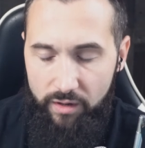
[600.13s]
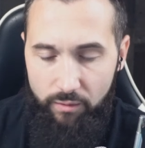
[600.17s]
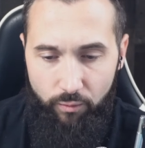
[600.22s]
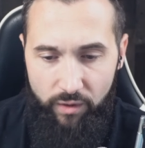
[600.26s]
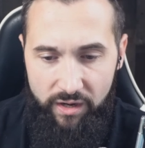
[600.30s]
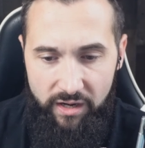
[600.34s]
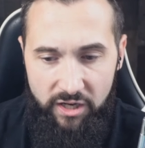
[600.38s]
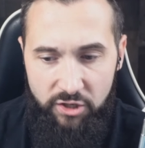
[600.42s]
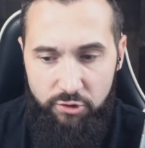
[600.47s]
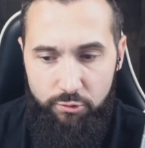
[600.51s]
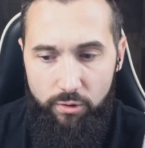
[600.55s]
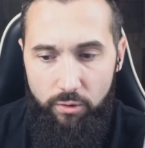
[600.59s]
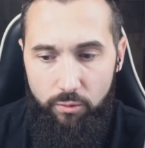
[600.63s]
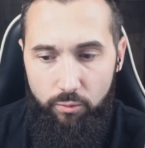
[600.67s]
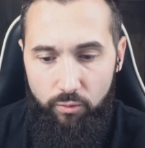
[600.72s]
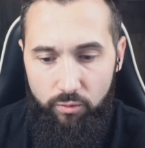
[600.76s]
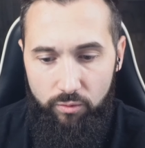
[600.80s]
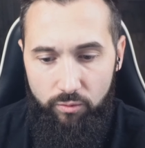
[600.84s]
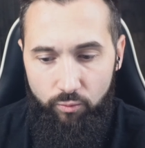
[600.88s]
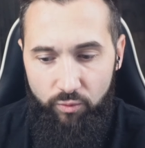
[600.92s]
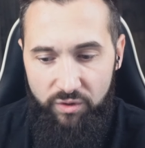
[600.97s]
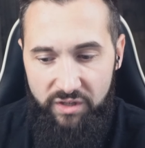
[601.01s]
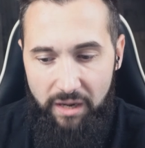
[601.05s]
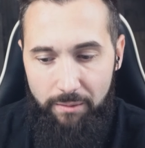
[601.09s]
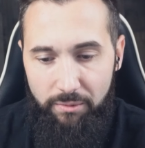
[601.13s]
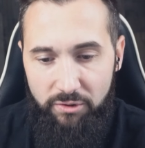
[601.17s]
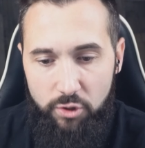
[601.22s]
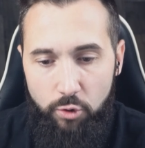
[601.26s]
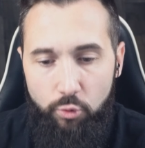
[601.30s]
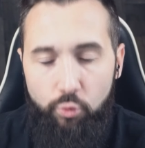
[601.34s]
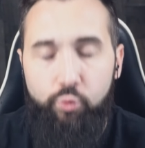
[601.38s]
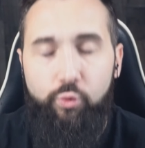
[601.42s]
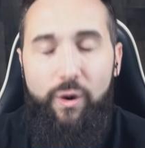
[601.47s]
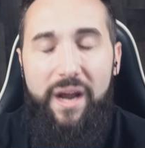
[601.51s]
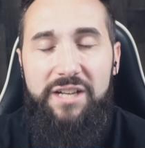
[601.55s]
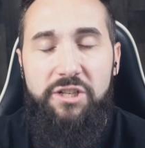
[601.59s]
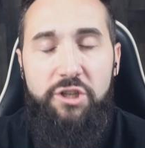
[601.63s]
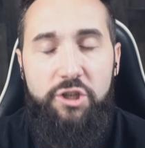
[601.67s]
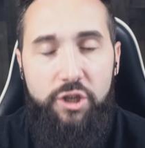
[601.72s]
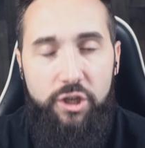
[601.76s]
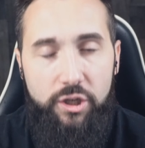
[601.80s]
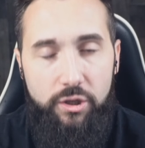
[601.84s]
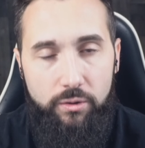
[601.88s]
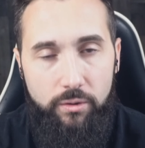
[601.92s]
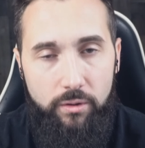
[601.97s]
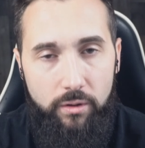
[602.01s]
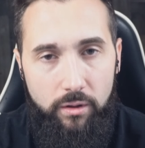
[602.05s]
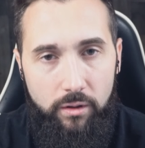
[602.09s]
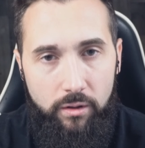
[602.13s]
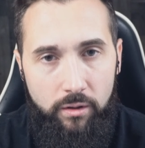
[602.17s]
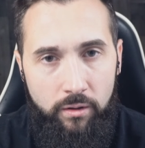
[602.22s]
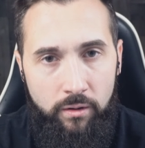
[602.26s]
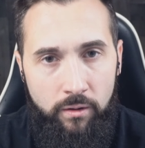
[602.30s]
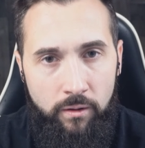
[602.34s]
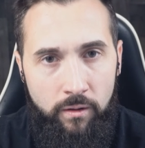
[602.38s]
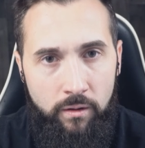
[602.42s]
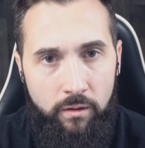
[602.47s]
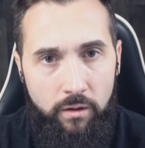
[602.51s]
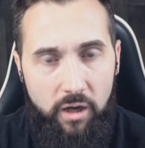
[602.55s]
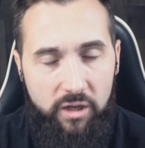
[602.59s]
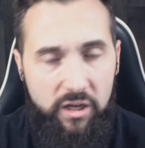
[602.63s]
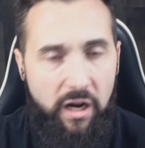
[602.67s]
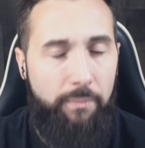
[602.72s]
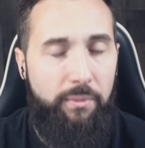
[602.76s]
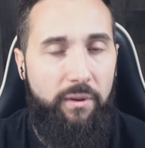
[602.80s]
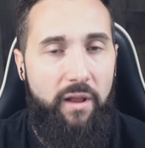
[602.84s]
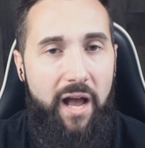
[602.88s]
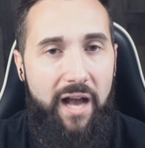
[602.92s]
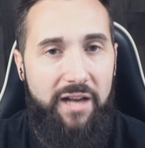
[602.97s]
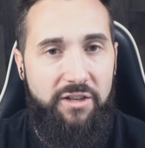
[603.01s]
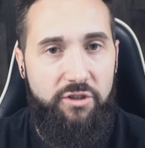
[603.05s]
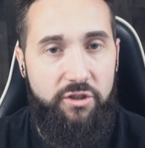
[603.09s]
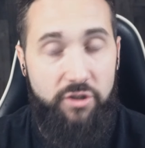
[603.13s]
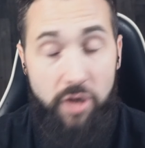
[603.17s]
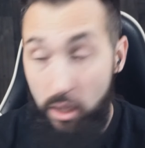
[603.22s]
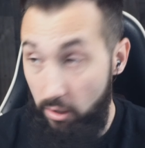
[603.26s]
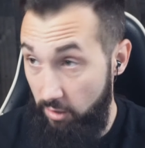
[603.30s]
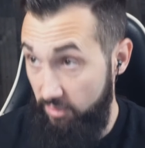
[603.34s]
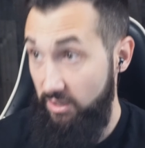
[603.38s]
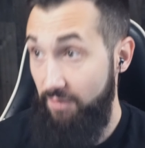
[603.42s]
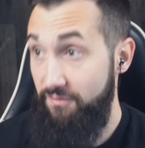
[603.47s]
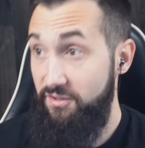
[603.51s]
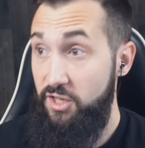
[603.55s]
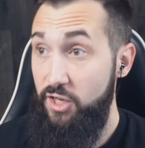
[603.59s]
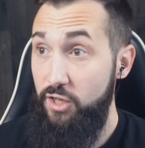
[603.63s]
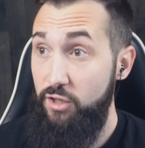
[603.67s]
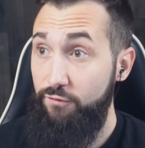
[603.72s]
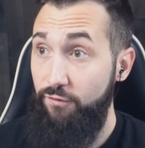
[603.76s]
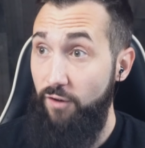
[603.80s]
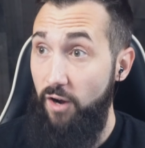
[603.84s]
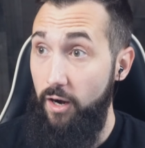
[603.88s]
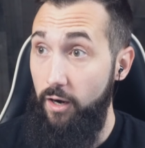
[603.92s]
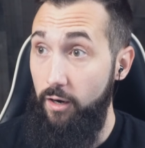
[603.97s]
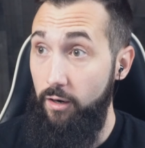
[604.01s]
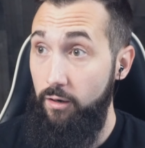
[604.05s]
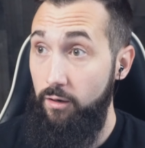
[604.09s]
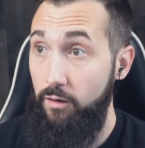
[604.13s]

when Israel was able to rescue a couple hostages, let's have a ceasefire.